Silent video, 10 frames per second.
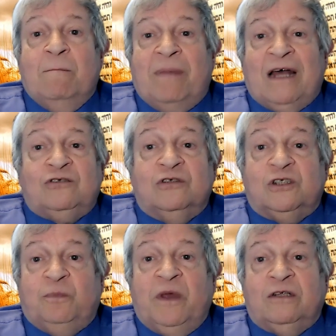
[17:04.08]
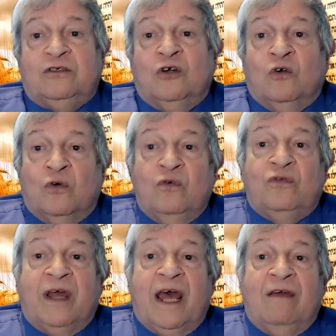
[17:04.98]
the impassioned speech
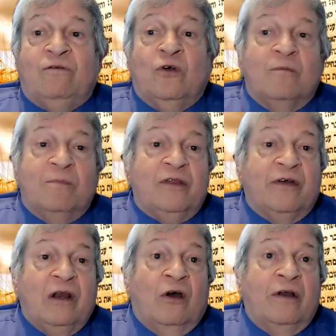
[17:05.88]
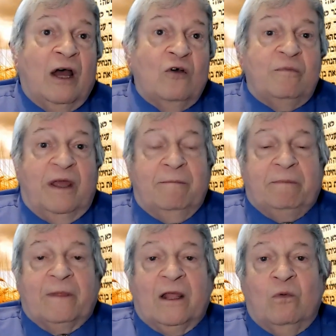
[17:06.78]
Ruth gave to her mother in law Naomi.
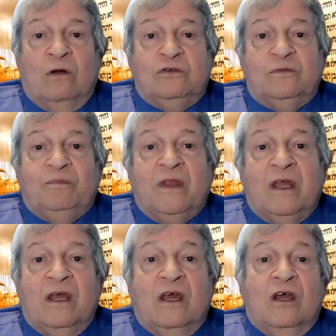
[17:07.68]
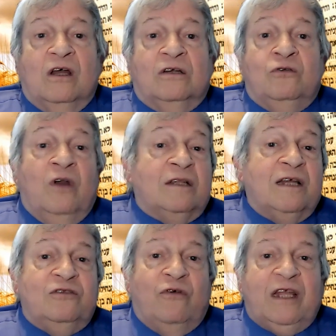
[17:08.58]
Quote, Do
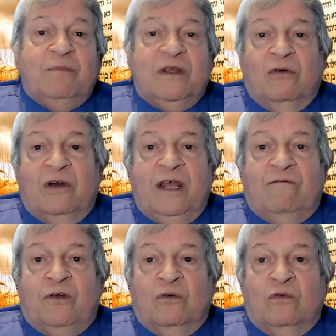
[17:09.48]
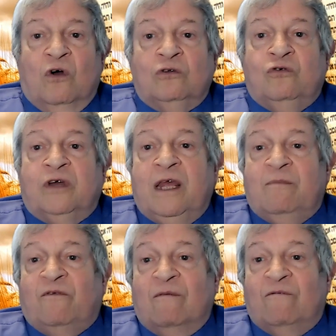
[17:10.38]
not entreat me to leave you or to
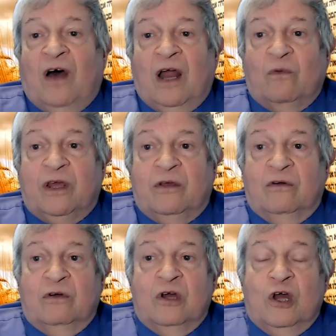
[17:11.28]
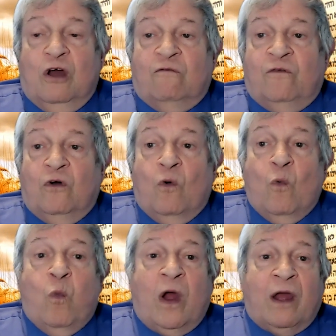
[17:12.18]
keep from following you,
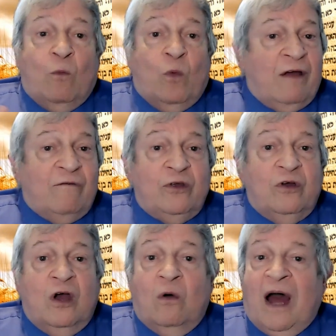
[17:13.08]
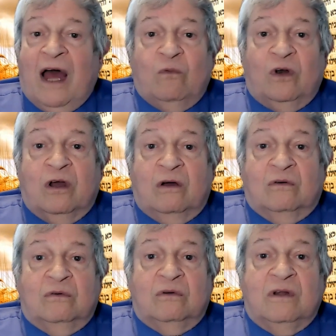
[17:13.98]
for where, wherever you go, I will
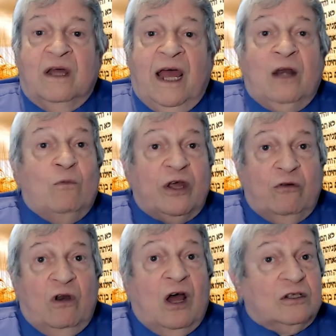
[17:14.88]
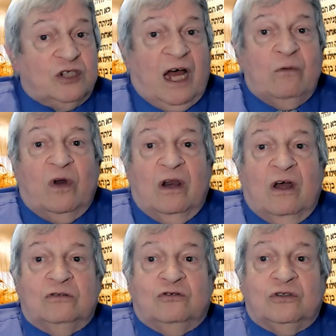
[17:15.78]
go, and where you lodge, I will
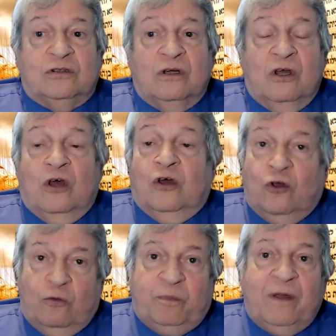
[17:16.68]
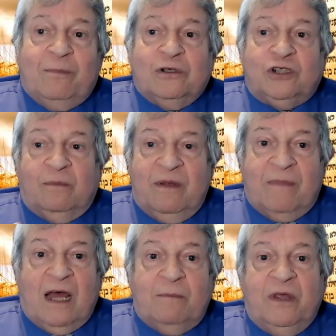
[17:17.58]
lodge. Your people shall
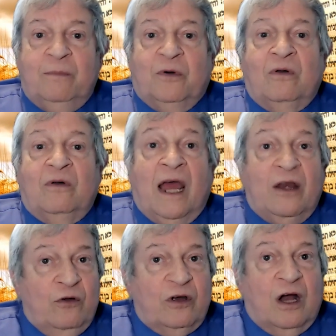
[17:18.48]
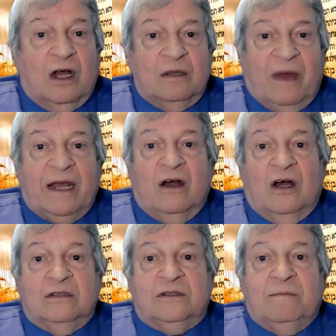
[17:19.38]
be my people, and your God my
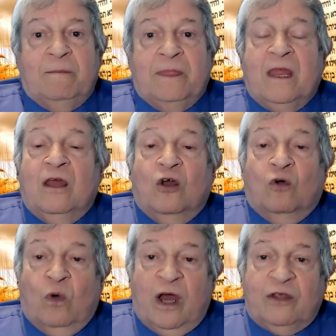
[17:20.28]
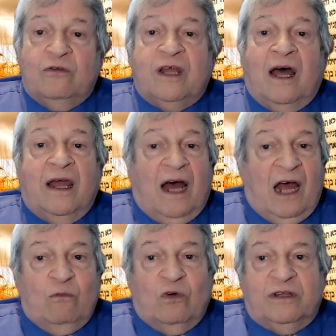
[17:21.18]
God. Where you die,
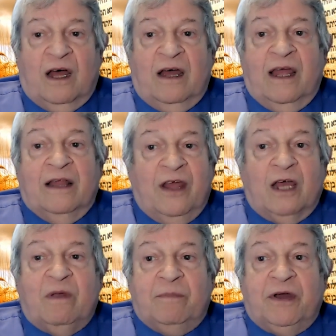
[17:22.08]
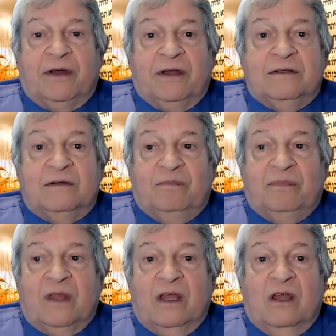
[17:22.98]
I will die, and there be buried.
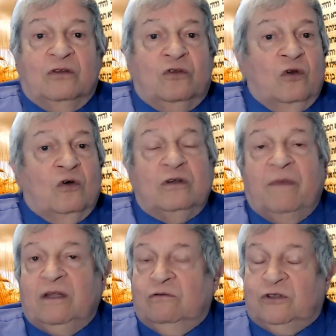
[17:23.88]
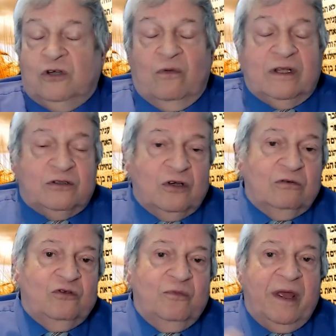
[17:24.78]
The Lord may do so and
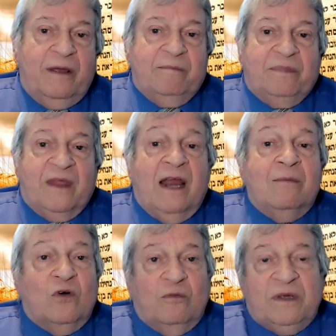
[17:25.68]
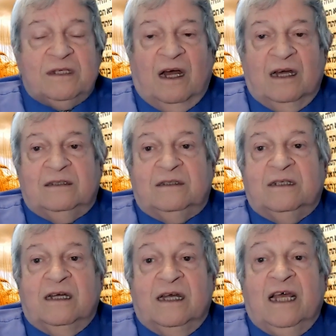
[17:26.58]
so to me, and more besides
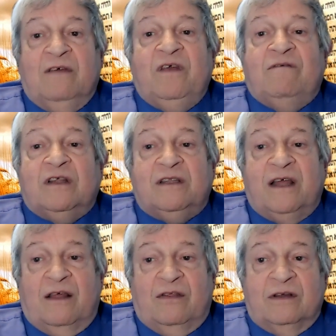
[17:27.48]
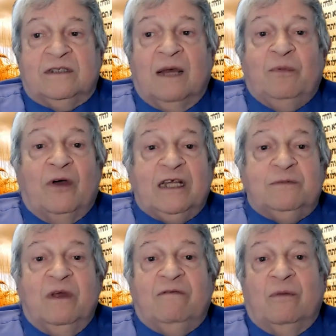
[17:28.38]
if even death
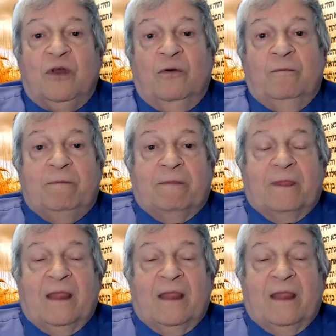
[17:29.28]
separates me from you.